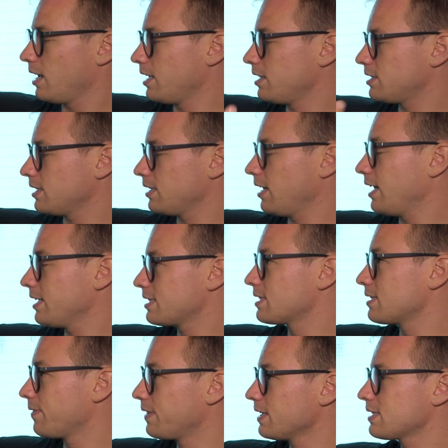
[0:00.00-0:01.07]
And
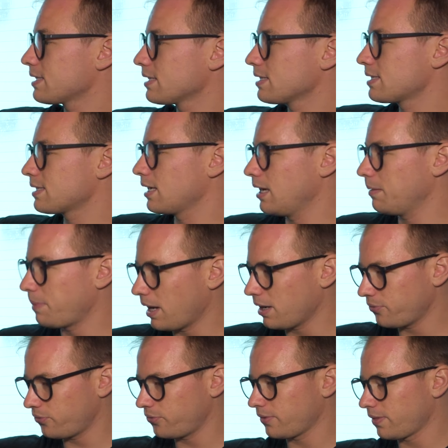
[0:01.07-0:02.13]
as this is
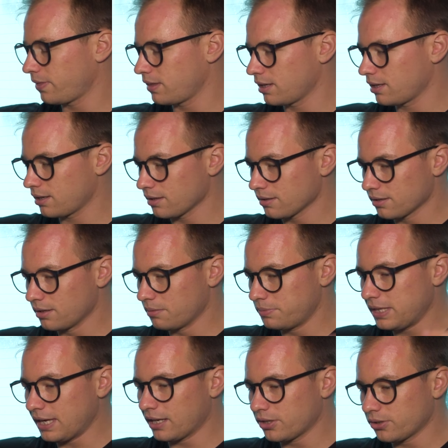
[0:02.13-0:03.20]
above the
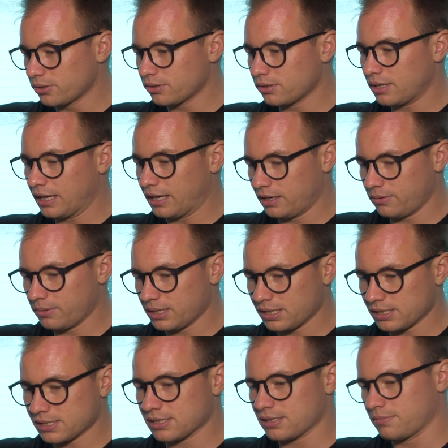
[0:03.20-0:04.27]
piano
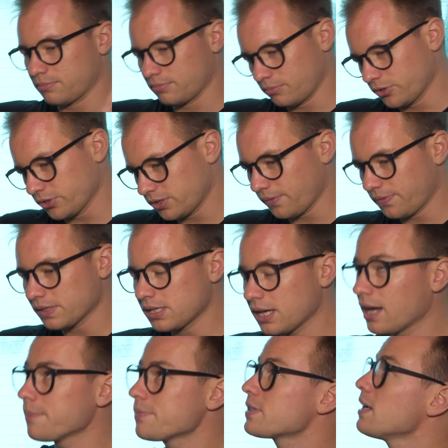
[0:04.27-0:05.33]
anyways, most of the
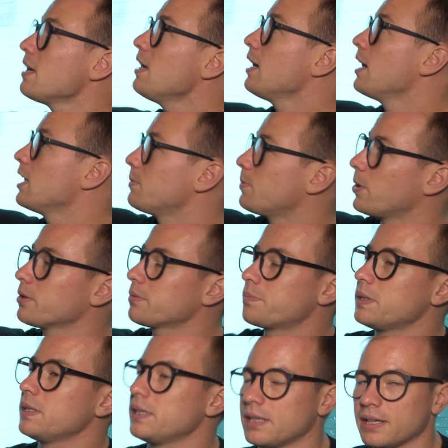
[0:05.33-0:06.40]
times it won't
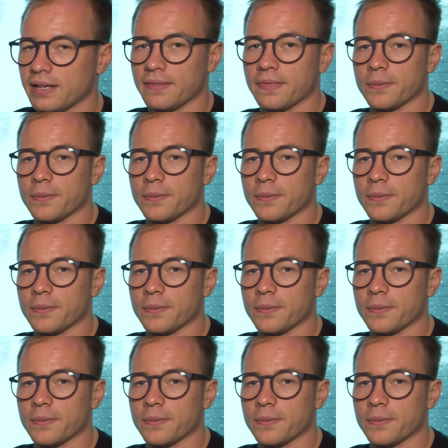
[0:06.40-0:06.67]
be in